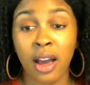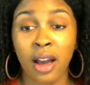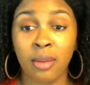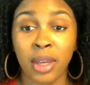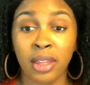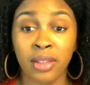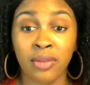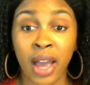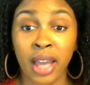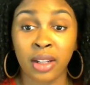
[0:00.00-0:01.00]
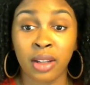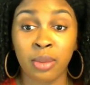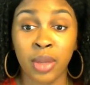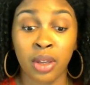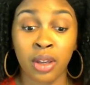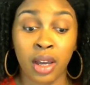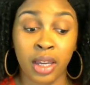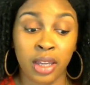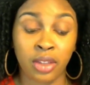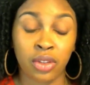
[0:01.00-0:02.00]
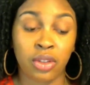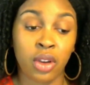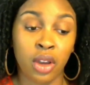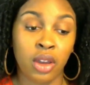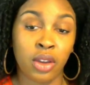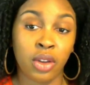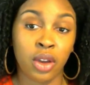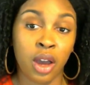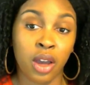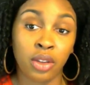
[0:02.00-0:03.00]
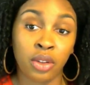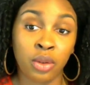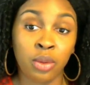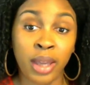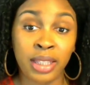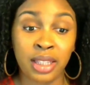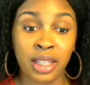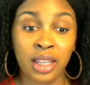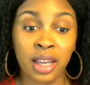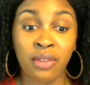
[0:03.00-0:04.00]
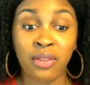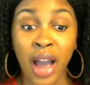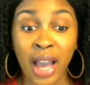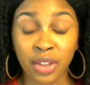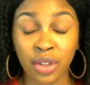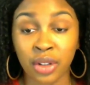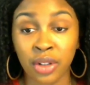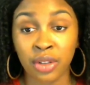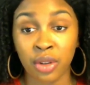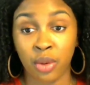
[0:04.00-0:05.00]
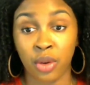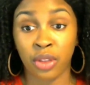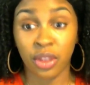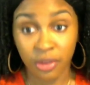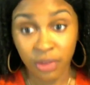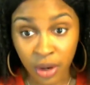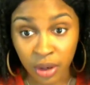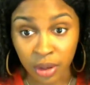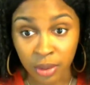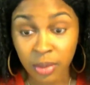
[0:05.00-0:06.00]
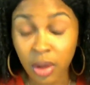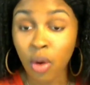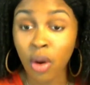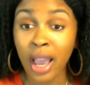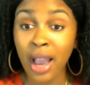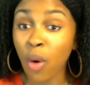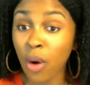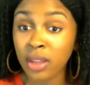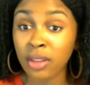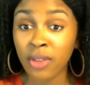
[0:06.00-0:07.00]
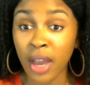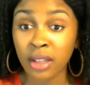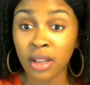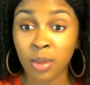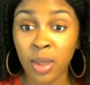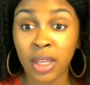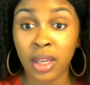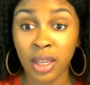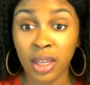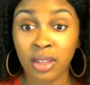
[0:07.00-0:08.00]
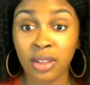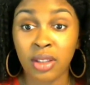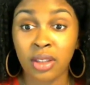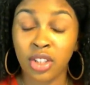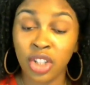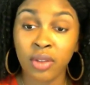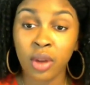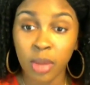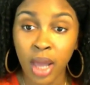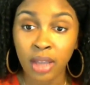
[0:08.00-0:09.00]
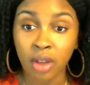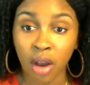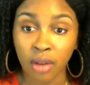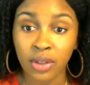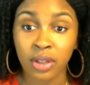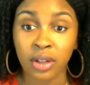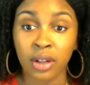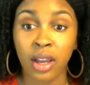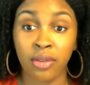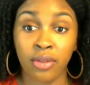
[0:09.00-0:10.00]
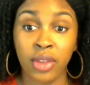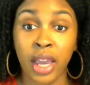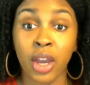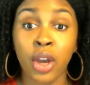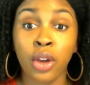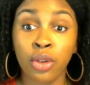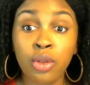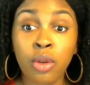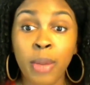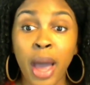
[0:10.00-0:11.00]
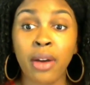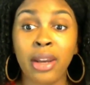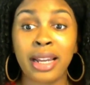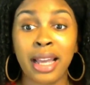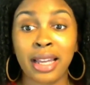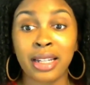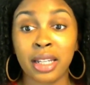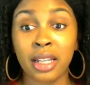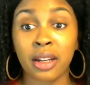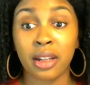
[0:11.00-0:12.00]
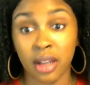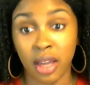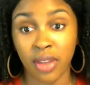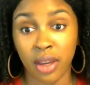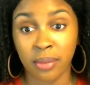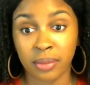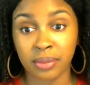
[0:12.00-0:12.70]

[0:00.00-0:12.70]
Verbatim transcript: Um, and the fine could be against uh, you as the advisor, so the firm, or the fine could be against the chief compliance officer if they knew about it and did nothing.